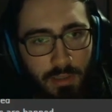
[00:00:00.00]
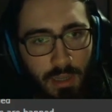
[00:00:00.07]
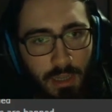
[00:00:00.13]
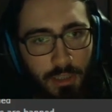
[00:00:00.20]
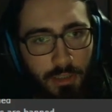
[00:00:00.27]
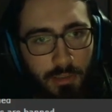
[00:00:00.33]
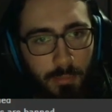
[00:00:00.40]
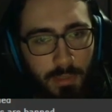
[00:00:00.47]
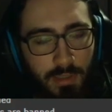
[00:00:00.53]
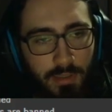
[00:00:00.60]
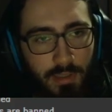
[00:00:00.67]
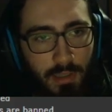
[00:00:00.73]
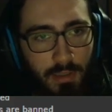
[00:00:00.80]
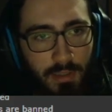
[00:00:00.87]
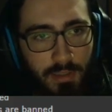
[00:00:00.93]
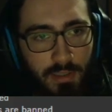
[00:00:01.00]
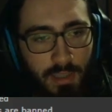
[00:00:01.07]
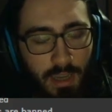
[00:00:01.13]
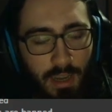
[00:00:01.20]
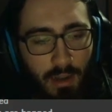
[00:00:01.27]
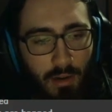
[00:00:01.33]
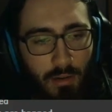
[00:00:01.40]
That just means that this
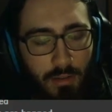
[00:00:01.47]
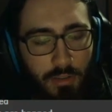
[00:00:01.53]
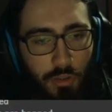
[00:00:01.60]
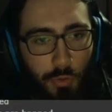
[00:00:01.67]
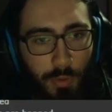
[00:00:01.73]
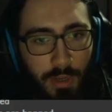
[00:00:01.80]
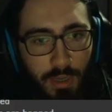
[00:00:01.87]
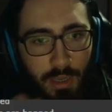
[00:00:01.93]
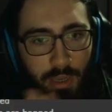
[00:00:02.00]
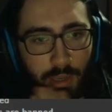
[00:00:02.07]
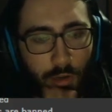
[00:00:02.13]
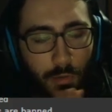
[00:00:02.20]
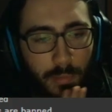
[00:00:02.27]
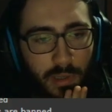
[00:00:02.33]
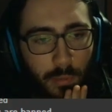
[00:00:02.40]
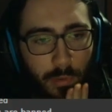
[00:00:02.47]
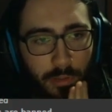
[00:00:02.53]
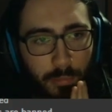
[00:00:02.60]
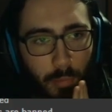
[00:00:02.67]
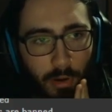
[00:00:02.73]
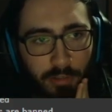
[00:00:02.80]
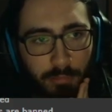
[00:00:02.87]
can't 2-hit KO me with
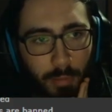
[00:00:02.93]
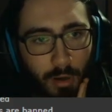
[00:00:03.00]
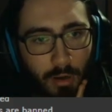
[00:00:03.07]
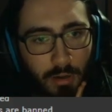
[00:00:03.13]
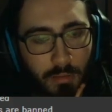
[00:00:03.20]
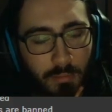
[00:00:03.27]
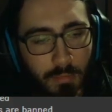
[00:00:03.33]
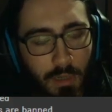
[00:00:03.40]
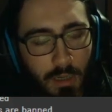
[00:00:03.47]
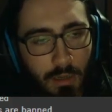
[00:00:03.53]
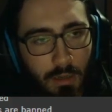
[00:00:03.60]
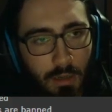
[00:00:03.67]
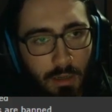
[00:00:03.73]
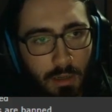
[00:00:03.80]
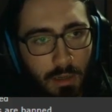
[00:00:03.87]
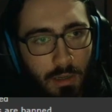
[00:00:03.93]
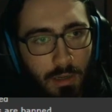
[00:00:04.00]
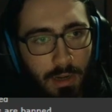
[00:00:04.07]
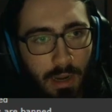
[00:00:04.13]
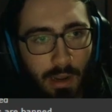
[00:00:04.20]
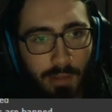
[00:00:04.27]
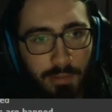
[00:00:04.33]
Brave Bird.
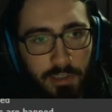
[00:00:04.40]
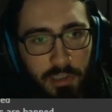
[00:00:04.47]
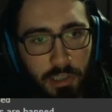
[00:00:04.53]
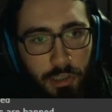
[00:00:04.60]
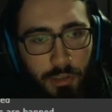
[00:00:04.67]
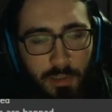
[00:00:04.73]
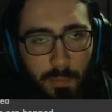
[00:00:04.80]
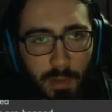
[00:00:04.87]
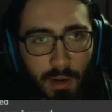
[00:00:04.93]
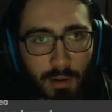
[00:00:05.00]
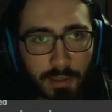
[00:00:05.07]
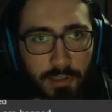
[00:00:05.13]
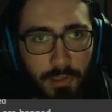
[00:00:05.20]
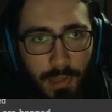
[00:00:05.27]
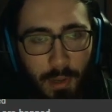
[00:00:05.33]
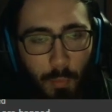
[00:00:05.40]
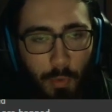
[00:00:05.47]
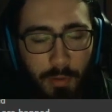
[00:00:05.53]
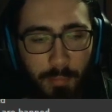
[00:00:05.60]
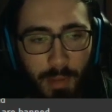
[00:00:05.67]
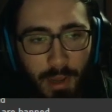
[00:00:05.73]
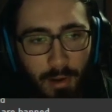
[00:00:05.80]
Now, I have a Sitrus Berry, so that
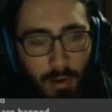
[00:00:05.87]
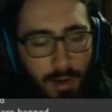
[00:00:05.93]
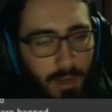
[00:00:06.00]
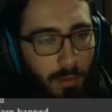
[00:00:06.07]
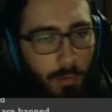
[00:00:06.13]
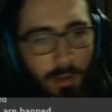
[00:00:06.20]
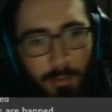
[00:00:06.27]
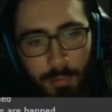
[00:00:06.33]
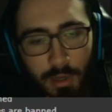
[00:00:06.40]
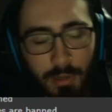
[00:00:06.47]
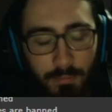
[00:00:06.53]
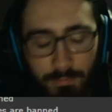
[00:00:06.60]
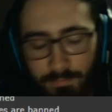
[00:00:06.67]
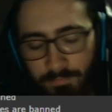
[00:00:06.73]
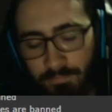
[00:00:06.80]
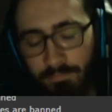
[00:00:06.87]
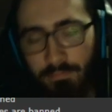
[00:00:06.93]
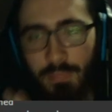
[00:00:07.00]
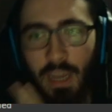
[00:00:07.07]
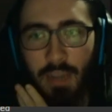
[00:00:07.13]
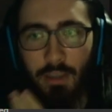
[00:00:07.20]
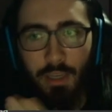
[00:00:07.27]
wouldn't matter anyway, but
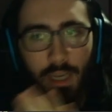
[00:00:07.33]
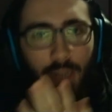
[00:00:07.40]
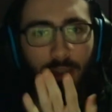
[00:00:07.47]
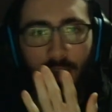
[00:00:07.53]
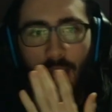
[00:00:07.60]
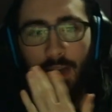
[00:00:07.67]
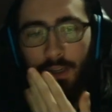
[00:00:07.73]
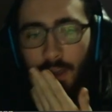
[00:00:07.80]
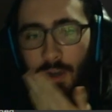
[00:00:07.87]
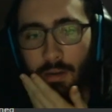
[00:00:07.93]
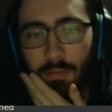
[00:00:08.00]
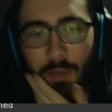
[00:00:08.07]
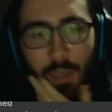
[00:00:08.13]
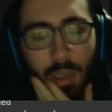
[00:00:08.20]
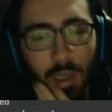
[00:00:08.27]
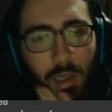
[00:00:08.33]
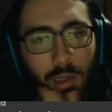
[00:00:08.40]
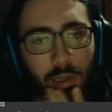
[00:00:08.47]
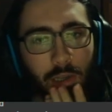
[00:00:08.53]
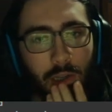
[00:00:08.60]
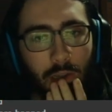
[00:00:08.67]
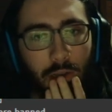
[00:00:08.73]
hey, you get the idea.
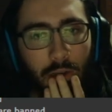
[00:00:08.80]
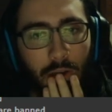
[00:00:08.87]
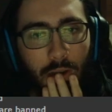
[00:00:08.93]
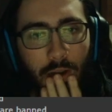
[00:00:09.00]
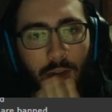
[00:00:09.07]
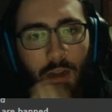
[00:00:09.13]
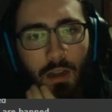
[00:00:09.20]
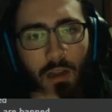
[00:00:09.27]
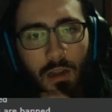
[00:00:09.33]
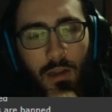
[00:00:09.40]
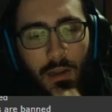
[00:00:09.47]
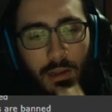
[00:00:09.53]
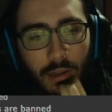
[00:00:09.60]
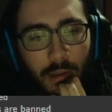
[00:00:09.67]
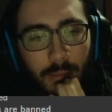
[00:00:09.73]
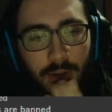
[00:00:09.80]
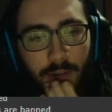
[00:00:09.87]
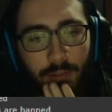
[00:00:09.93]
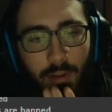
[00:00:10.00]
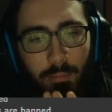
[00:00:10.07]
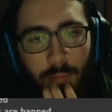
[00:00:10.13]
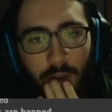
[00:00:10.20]
Ah, I mean, if
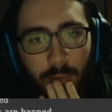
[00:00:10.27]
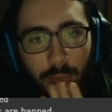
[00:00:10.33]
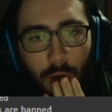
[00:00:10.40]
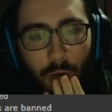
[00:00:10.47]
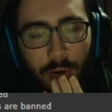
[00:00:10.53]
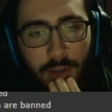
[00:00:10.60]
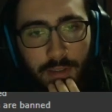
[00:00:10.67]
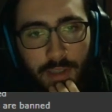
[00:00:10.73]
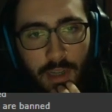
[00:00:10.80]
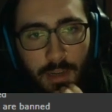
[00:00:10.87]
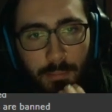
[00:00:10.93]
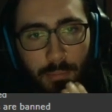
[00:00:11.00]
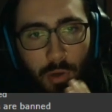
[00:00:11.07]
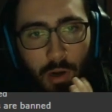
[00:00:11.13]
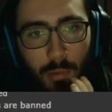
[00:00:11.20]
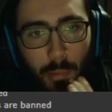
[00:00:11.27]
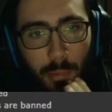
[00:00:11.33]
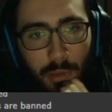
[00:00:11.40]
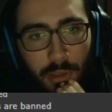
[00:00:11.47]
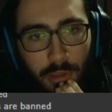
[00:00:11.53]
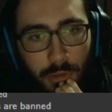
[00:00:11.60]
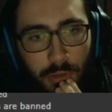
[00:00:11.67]
I'm my opponent, I'm
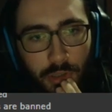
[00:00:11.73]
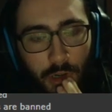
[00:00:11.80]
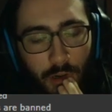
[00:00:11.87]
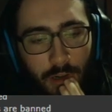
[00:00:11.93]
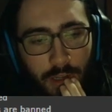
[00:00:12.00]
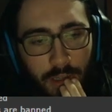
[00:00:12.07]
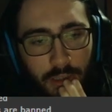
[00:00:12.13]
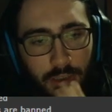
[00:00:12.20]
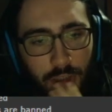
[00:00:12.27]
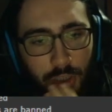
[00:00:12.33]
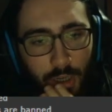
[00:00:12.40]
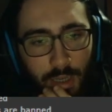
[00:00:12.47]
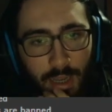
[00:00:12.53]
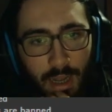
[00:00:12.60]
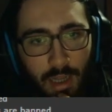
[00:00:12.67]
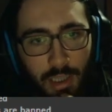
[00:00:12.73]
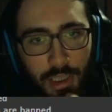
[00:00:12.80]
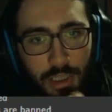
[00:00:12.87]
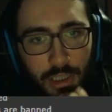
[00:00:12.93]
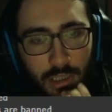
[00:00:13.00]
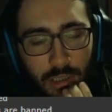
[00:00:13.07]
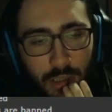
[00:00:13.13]
probably U-turning into
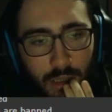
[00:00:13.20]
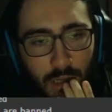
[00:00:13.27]
Dragalge.